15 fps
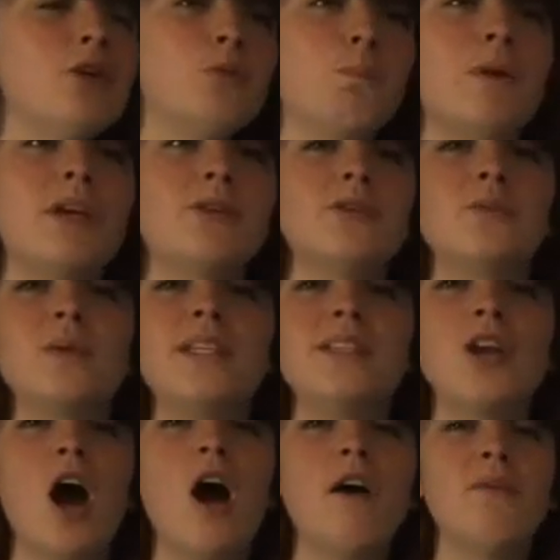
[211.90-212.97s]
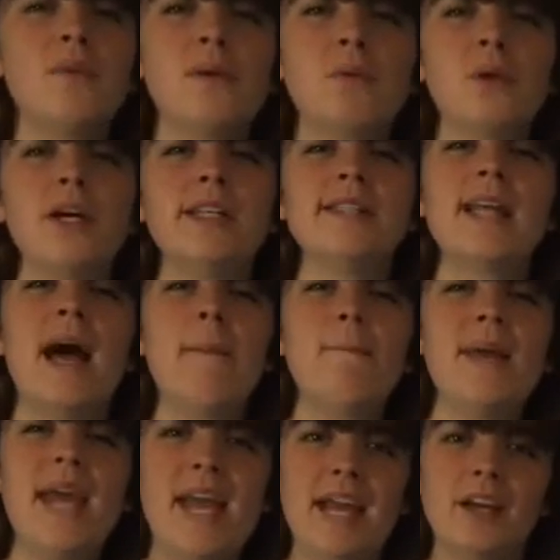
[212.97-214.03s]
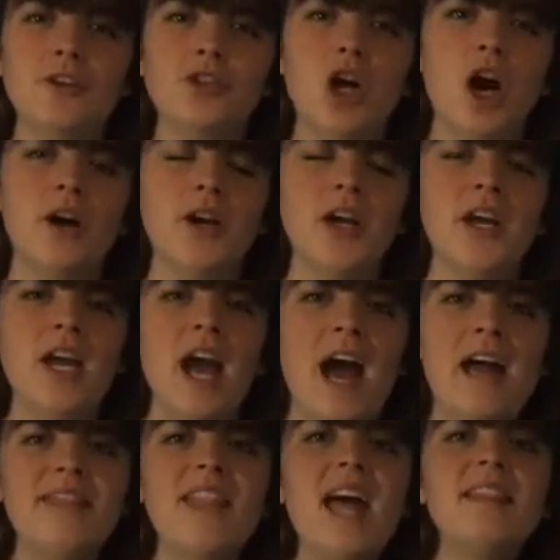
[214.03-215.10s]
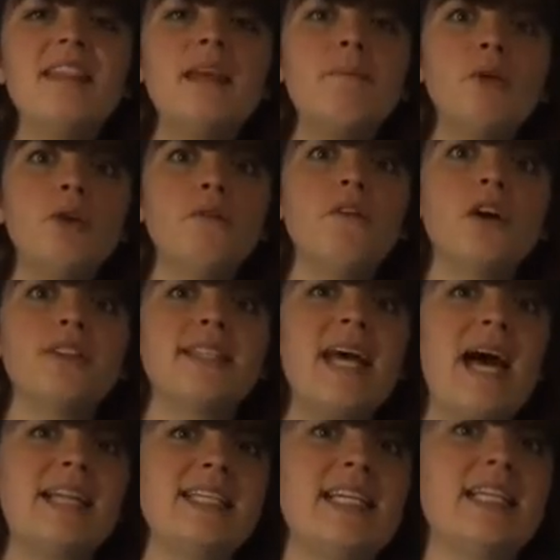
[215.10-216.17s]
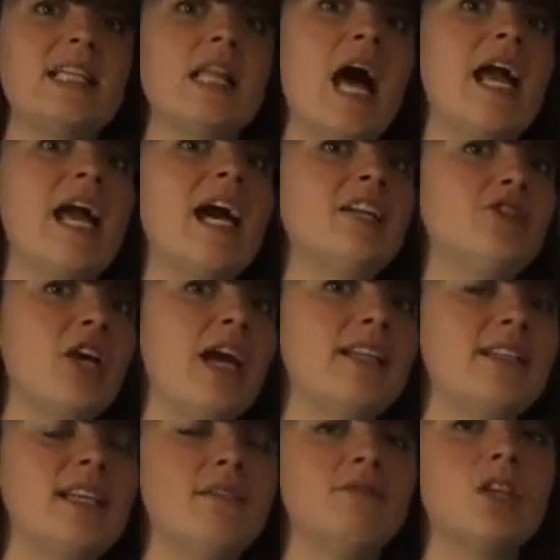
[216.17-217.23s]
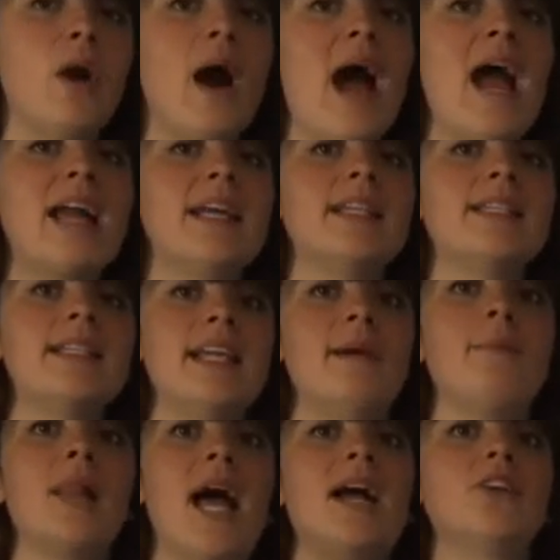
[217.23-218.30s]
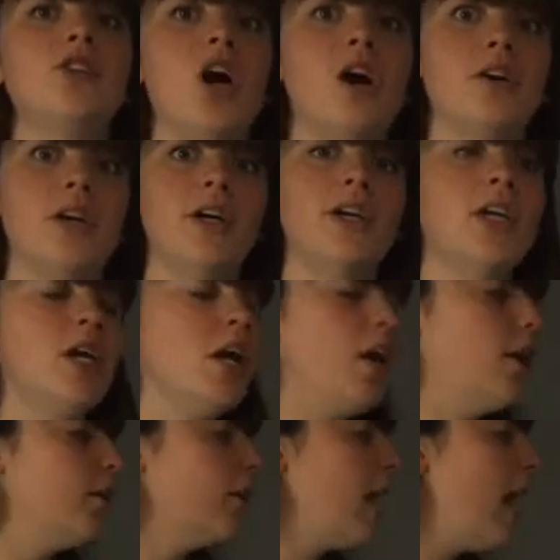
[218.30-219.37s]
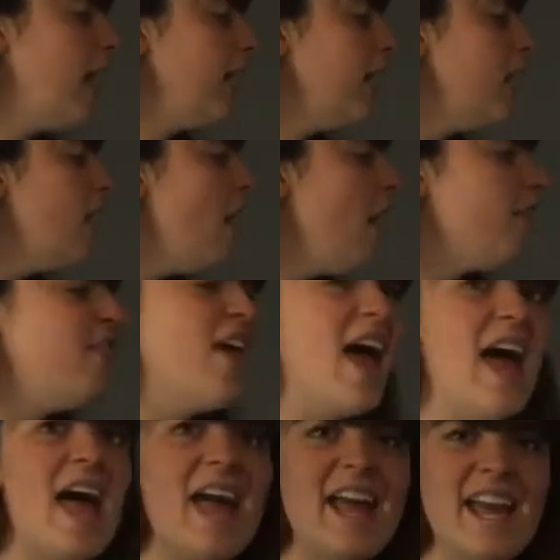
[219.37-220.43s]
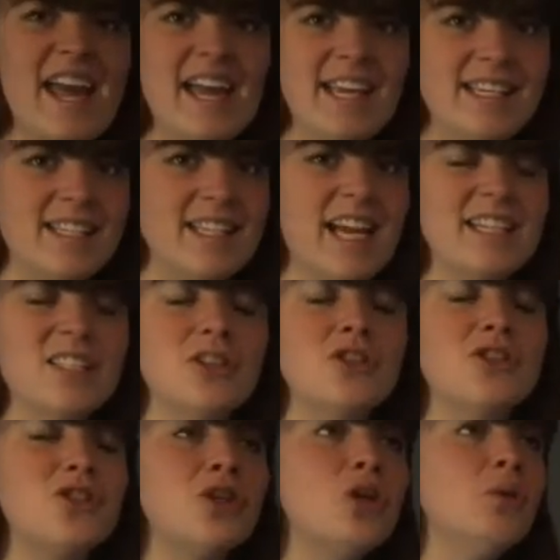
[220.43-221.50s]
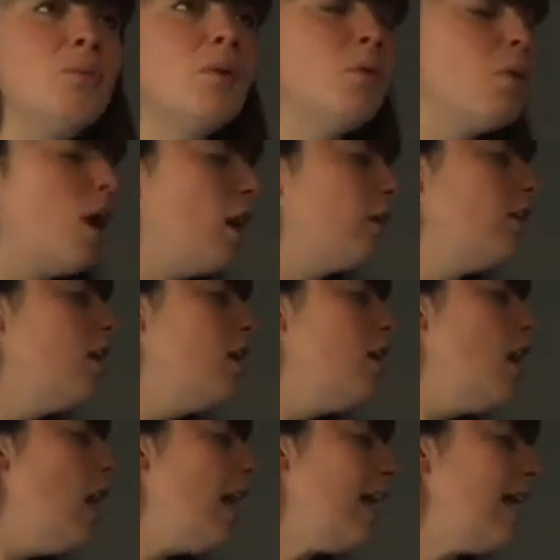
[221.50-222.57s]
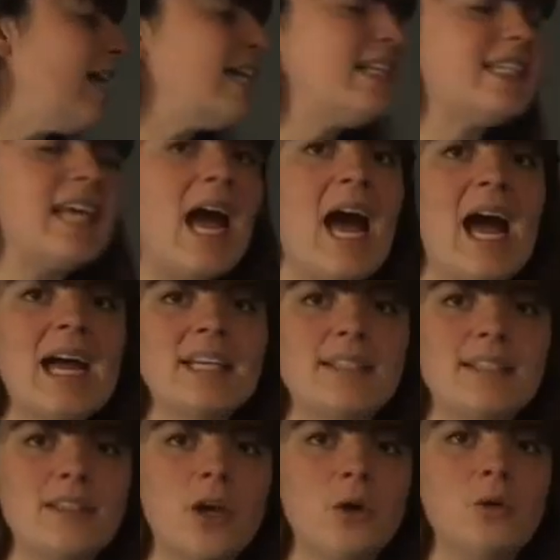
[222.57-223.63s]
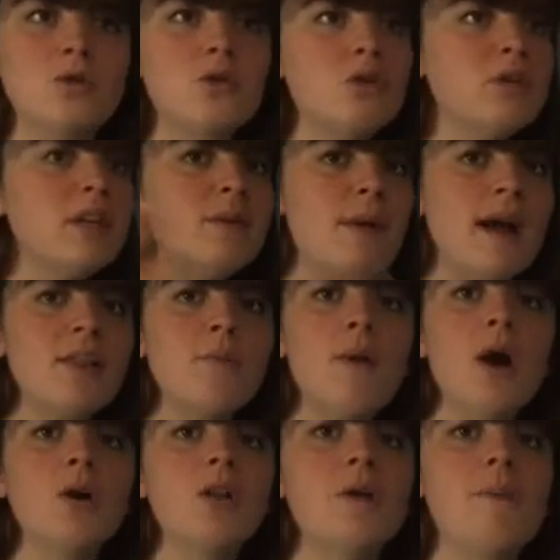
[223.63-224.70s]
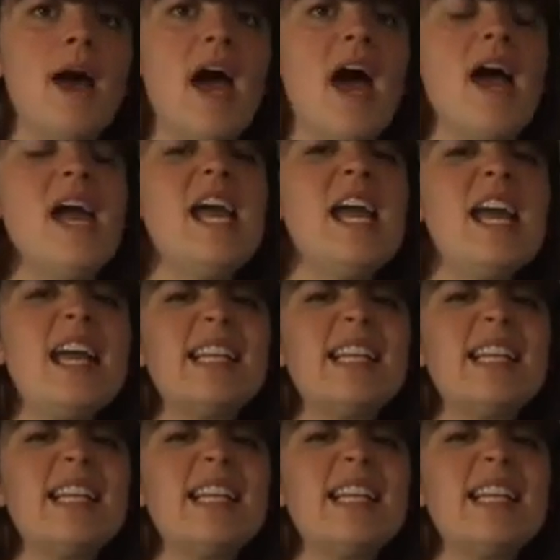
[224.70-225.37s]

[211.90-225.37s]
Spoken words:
because we start off with words like pig, duck, and then they move on to add in like adjectives. So I can see a black duck. Okay, there is, that's a super one. It has, so talking about the polar bear, it